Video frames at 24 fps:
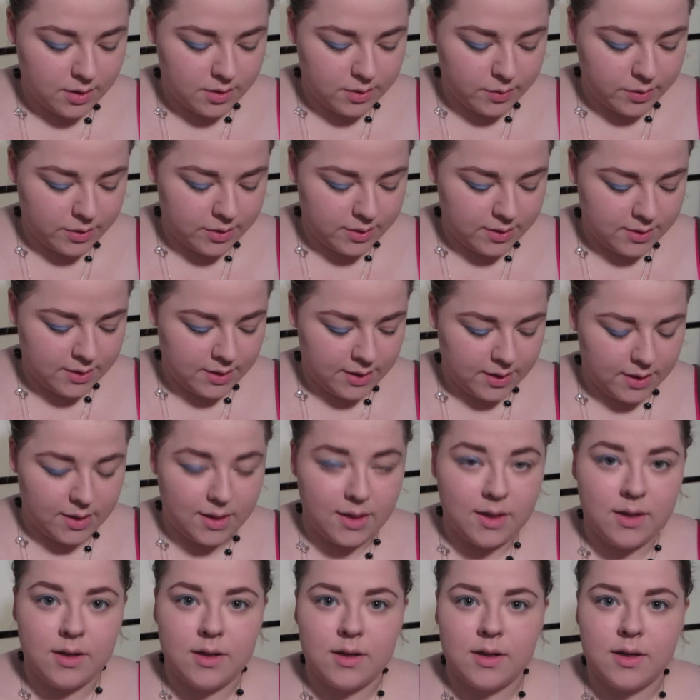I just
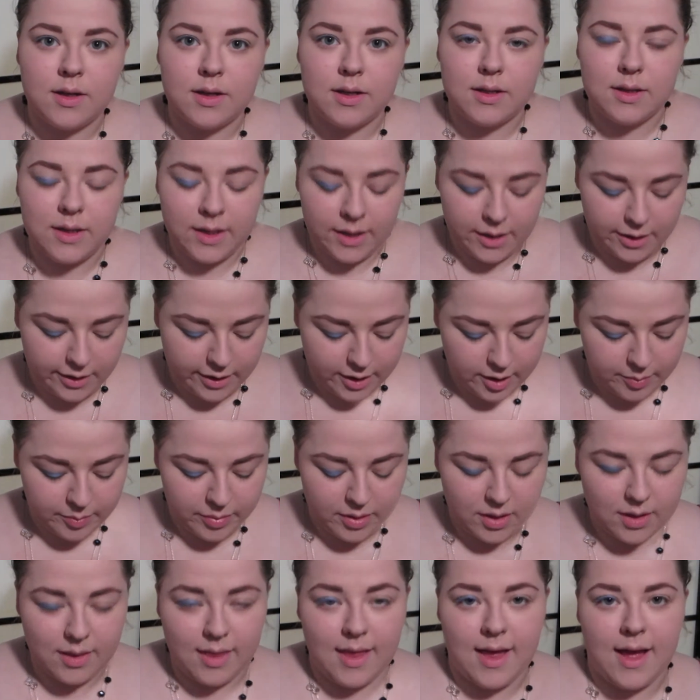did a layer and a
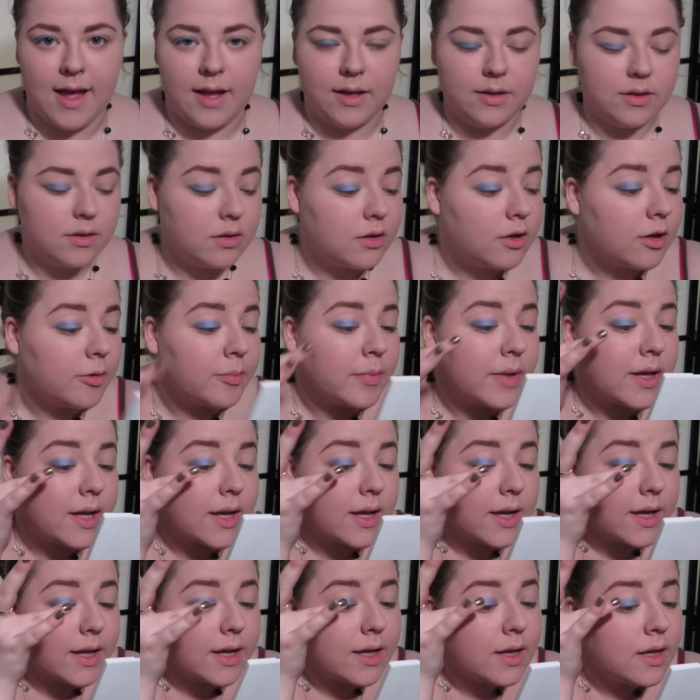bit of that on my
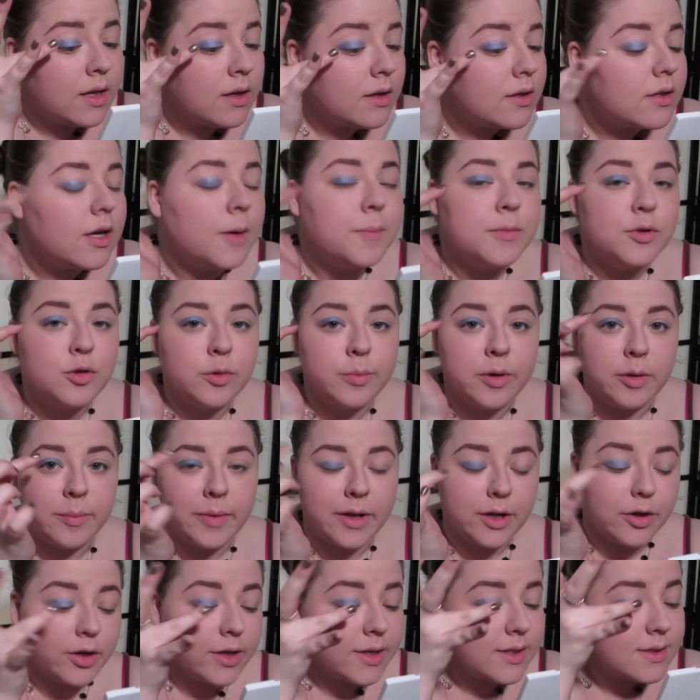eye up to about
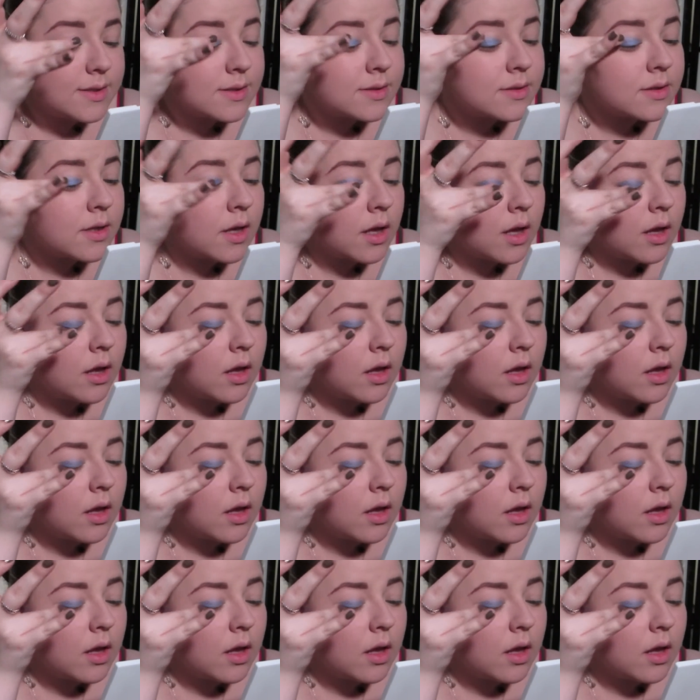my crease,